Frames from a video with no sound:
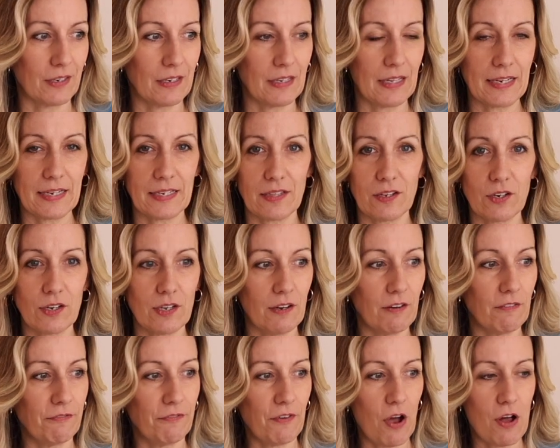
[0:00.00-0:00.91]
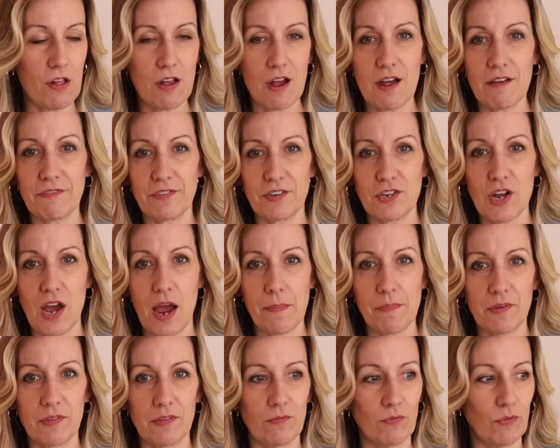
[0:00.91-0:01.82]
Like they're going to fall off the top
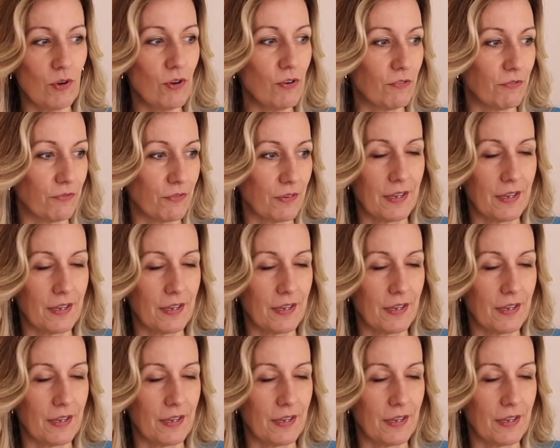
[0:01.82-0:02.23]
of the roof.